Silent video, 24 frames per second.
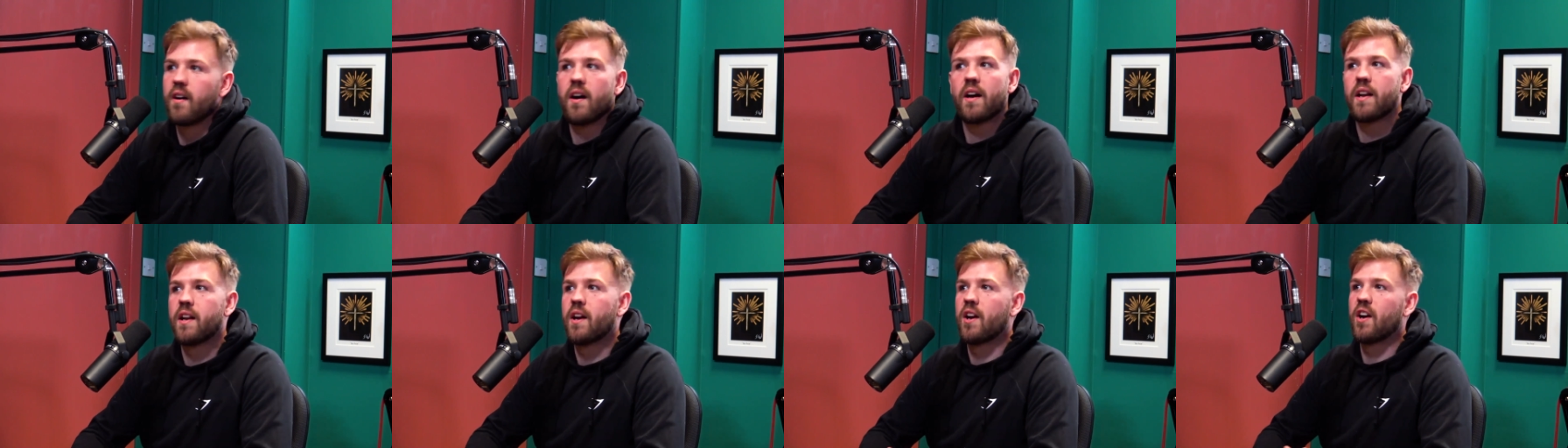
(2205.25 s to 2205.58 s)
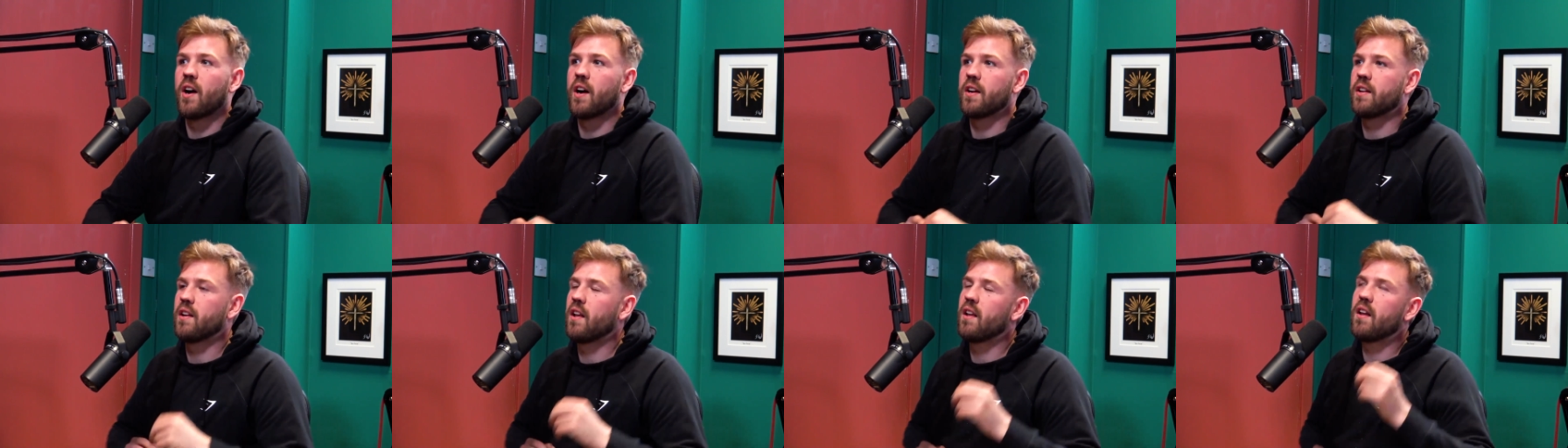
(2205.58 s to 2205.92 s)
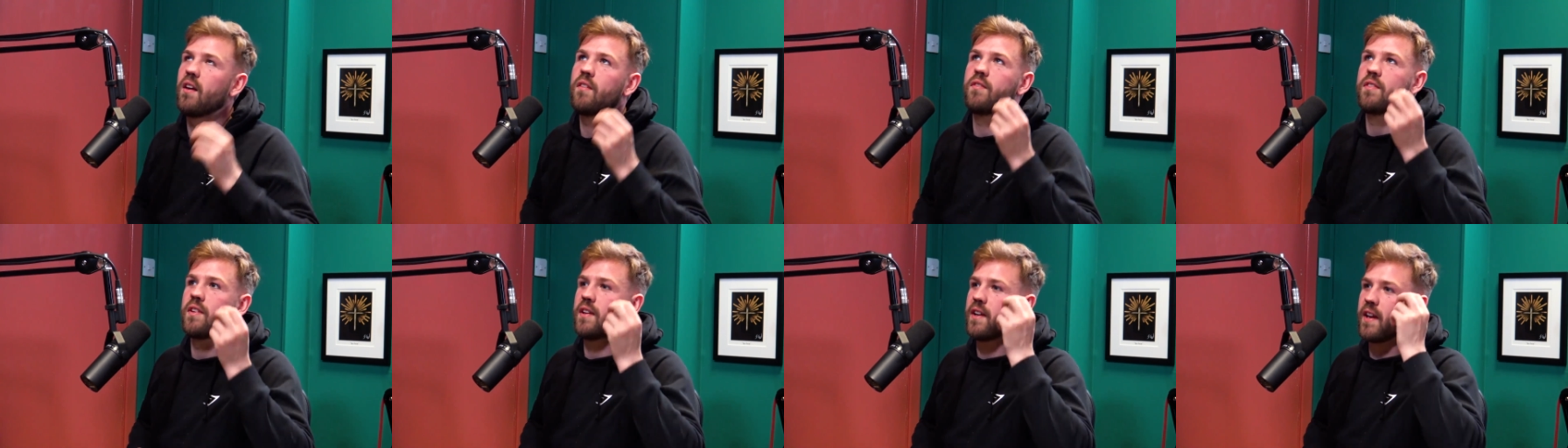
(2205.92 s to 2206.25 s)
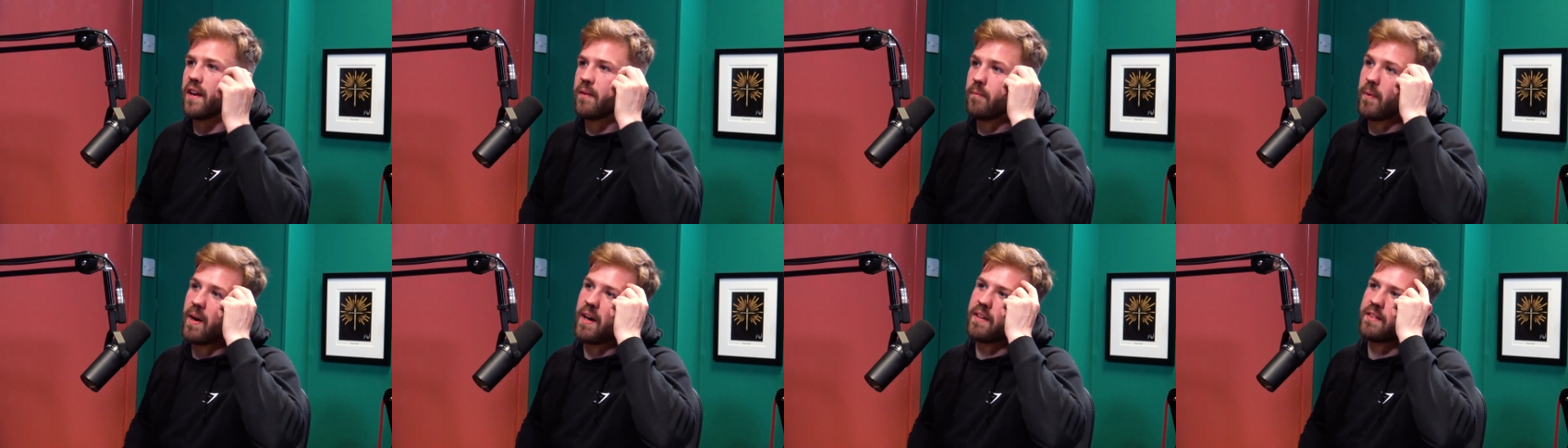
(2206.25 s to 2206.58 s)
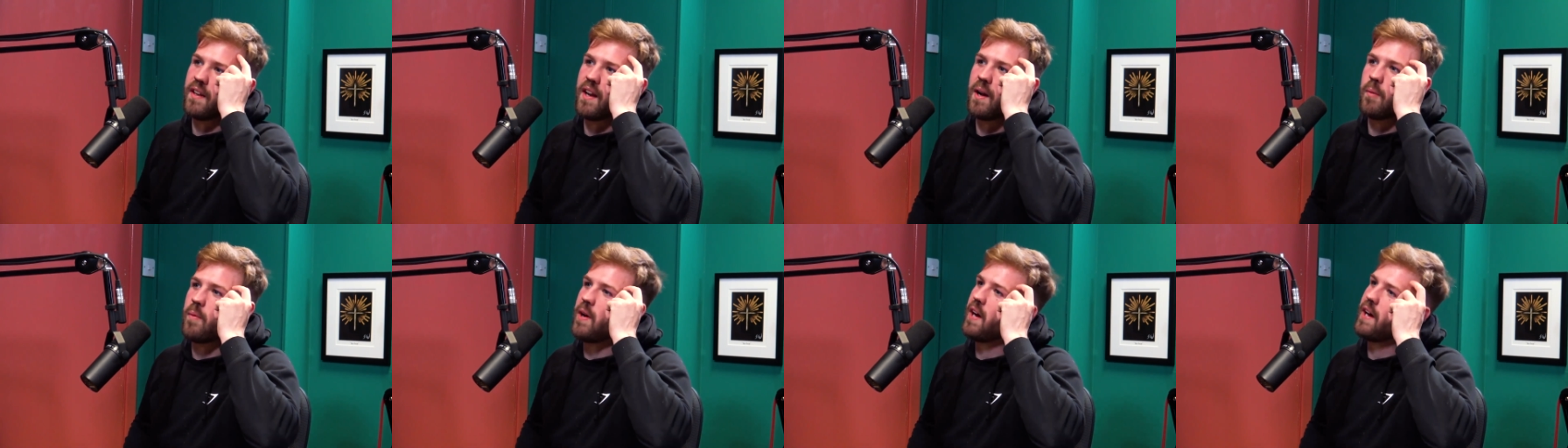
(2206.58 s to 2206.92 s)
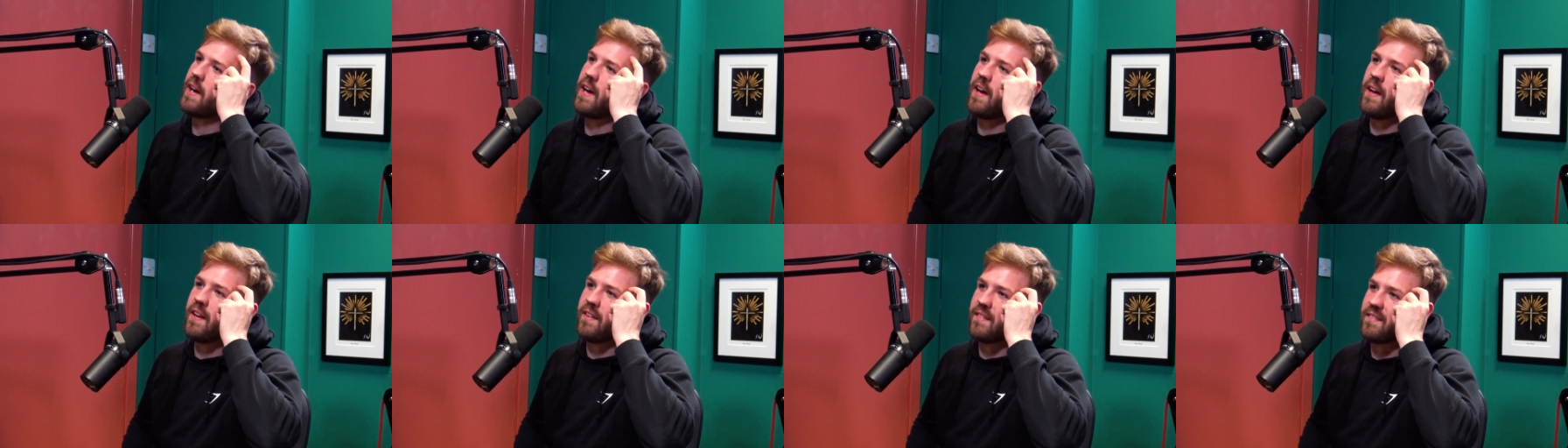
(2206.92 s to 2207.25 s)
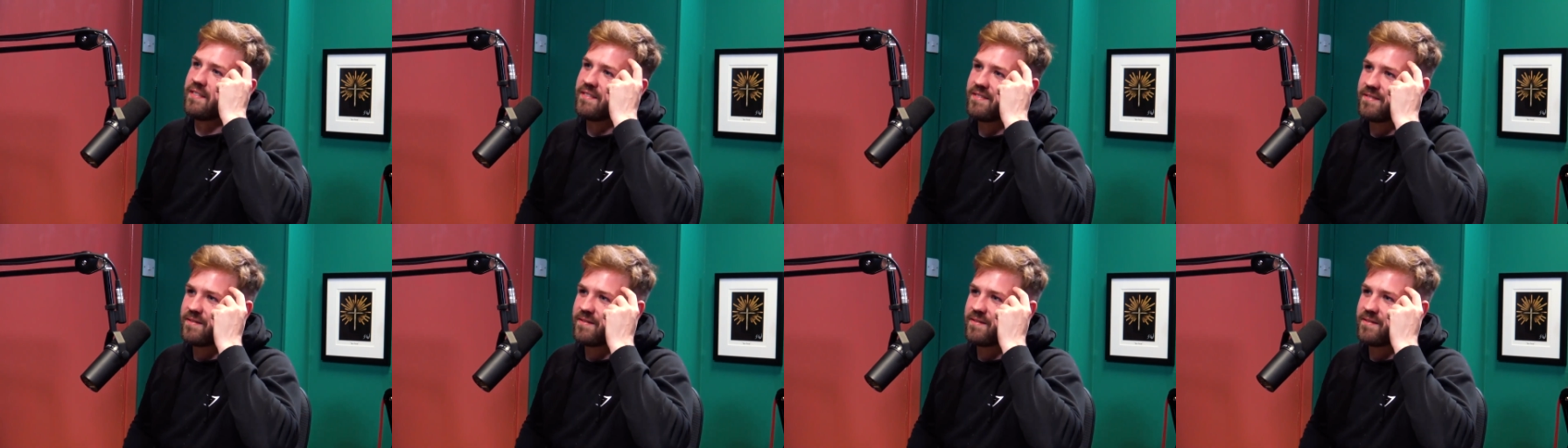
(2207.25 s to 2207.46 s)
I know I'd love to get back to that, but I can't.